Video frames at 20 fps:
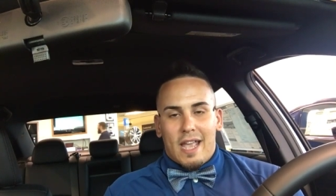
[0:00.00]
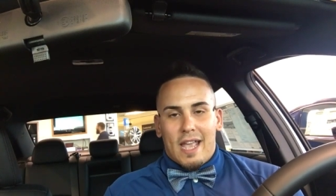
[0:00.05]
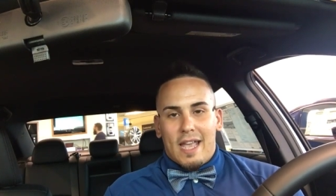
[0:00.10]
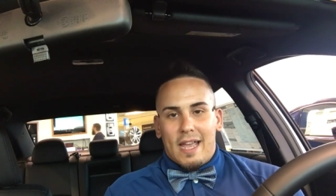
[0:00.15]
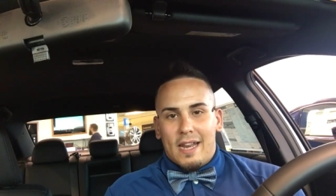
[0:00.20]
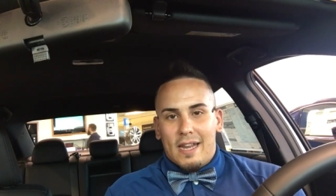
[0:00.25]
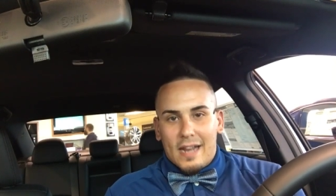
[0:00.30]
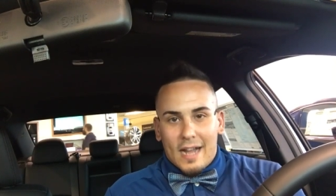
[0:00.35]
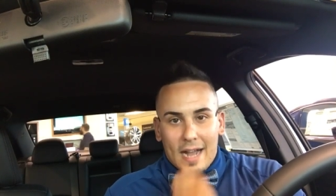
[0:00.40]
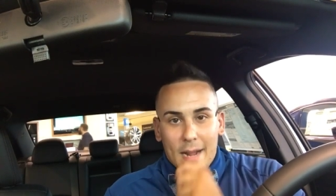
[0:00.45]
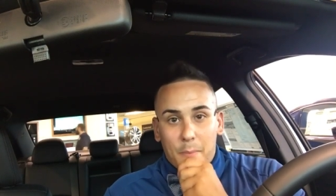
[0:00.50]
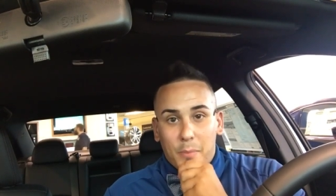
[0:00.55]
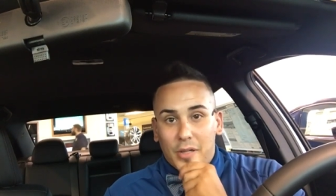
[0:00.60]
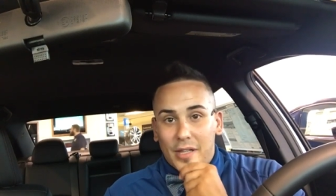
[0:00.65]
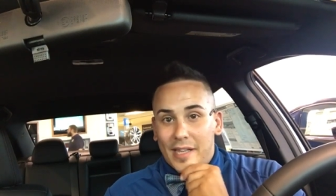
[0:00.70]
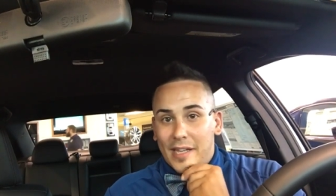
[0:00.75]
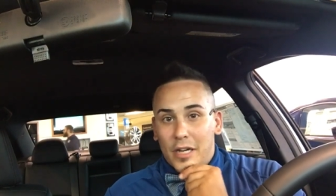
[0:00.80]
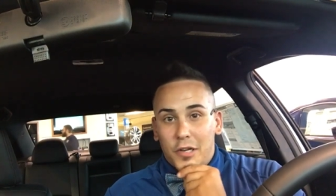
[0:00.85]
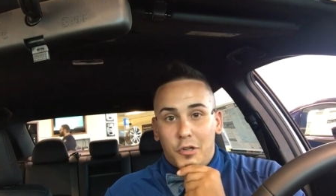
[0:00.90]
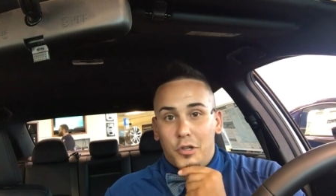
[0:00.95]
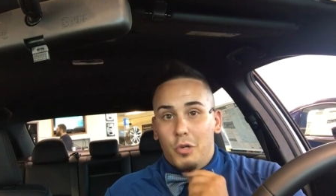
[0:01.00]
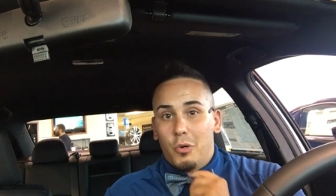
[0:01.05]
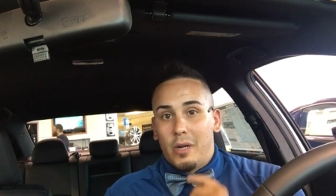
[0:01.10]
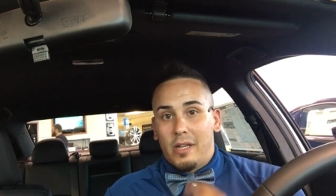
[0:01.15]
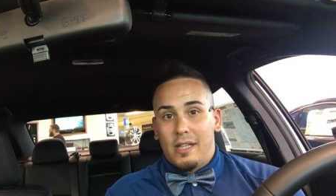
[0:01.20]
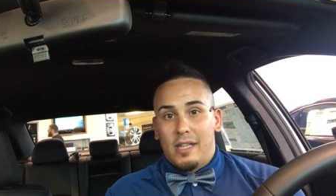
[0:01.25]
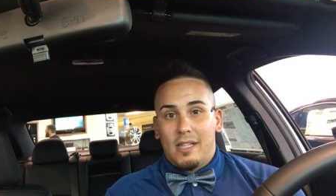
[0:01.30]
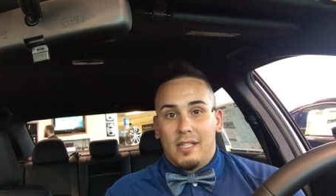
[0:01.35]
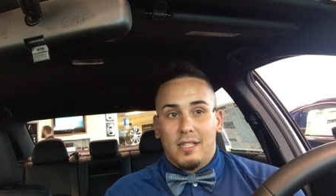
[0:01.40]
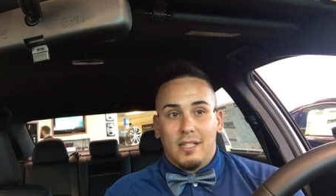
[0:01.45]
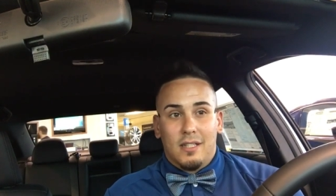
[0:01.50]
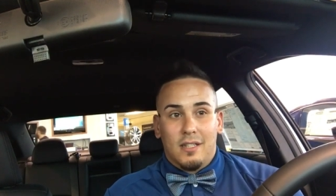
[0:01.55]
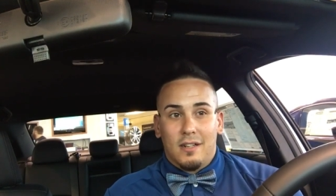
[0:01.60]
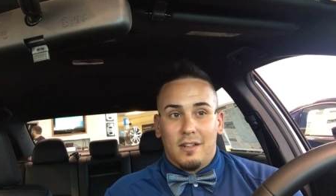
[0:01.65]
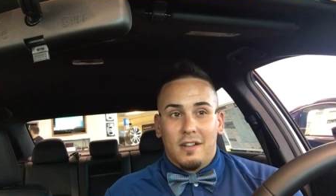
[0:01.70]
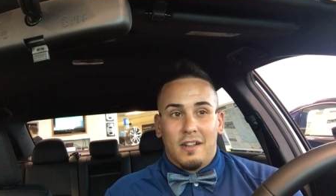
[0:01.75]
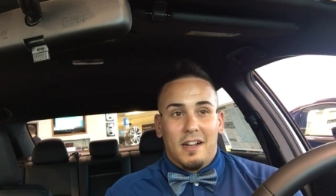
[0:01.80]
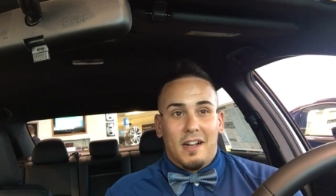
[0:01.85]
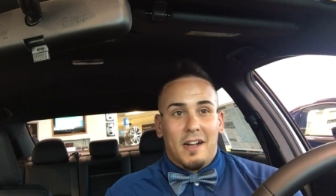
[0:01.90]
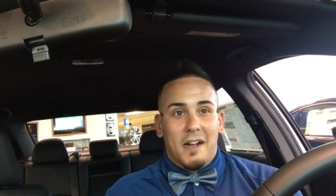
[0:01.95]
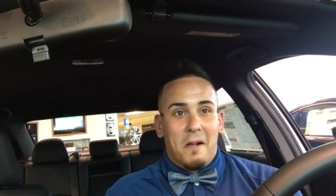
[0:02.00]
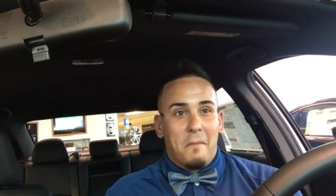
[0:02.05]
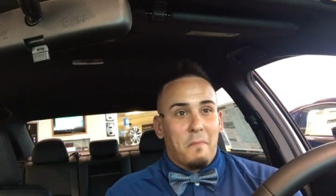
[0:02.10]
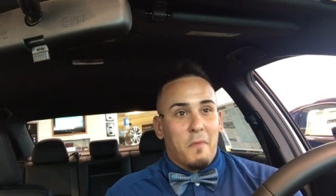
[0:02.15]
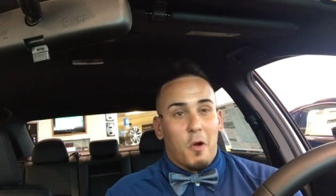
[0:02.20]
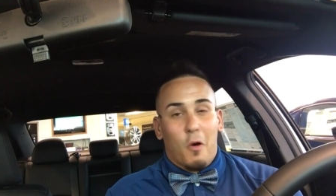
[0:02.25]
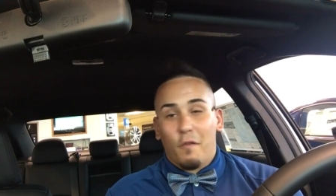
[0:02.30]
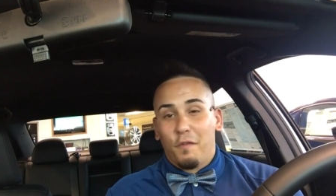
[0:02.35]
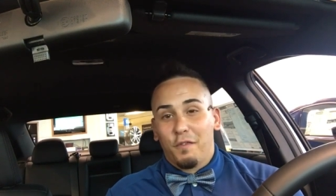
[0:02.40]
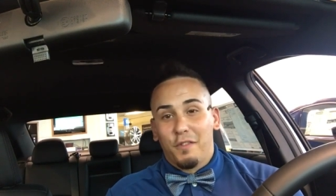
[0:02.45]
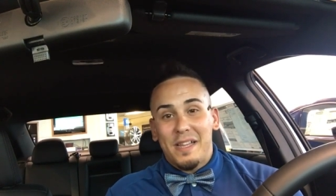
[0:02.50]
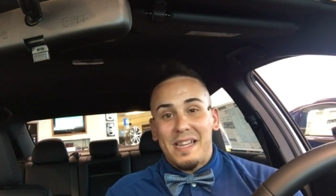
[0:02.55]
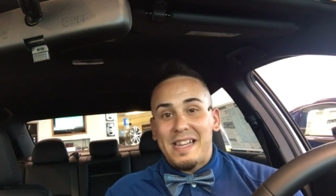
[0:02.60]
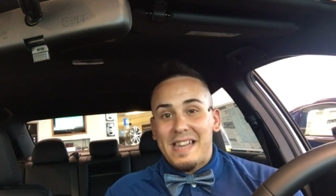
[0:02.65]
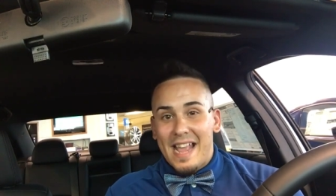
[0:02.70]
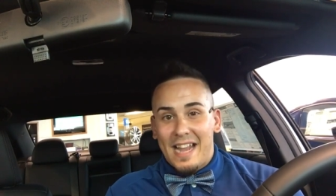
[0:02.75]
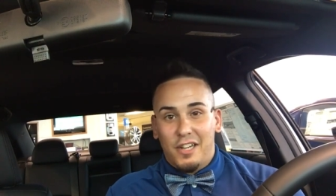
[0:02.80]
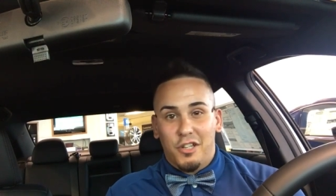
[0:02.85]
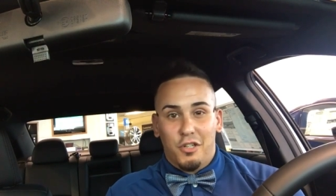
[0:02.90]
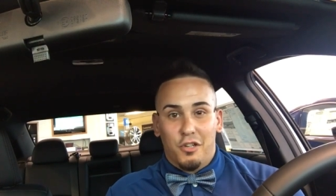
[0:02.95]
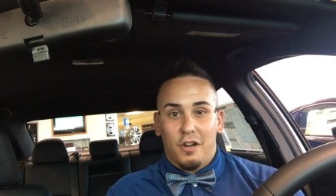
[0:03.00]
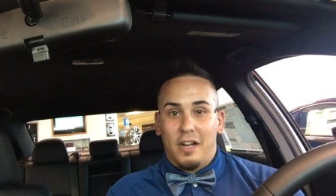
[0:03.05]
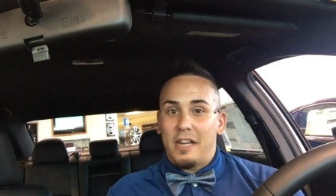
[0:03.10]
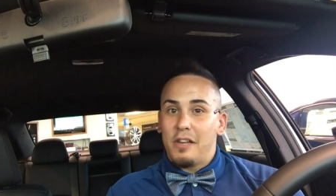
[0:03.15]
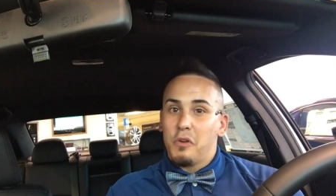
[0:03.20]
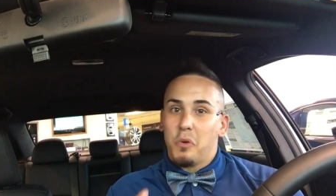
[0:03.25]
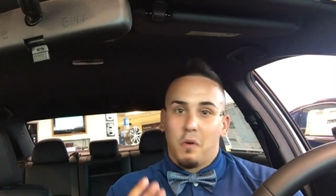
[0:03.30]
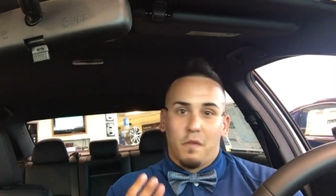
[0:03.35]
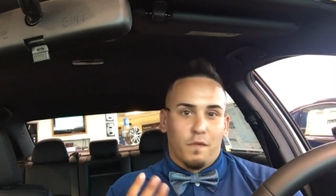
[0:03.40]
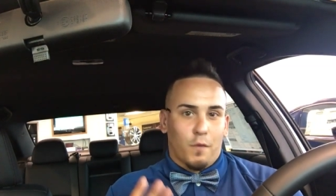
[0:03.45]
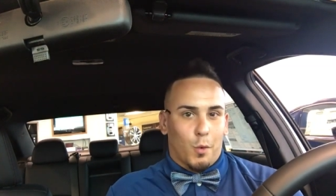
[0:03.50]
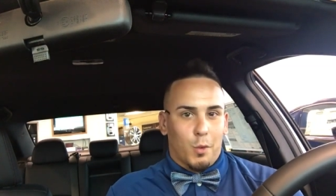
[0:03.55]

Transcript: And I plan on doing this. Um, hopefully next year I can do it